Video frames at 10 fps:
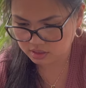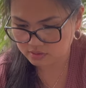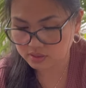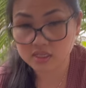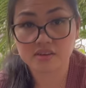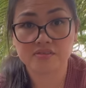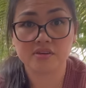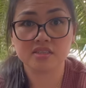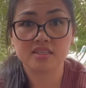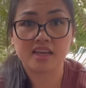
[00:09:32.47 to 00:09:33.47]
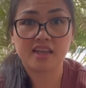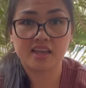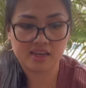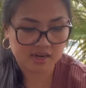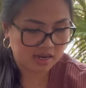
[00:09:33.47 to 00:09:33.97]
leave it there for a
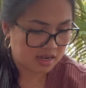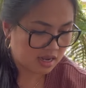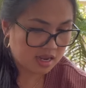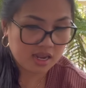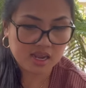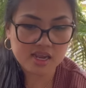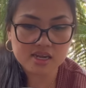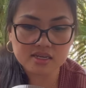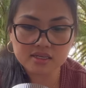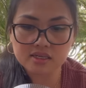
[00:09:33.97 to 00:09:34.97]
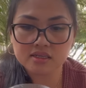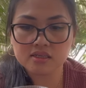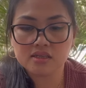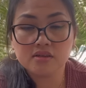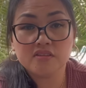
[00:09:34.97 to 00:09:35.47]
second and
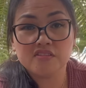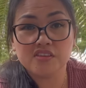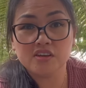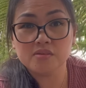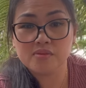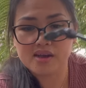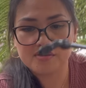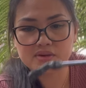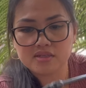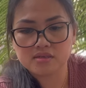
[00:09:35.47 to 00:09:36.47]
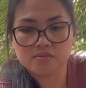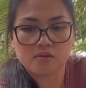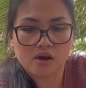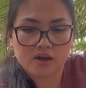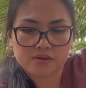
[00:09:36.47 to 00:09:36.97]
fill my
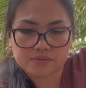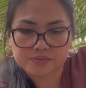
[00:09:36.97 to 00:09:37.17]
reservoir,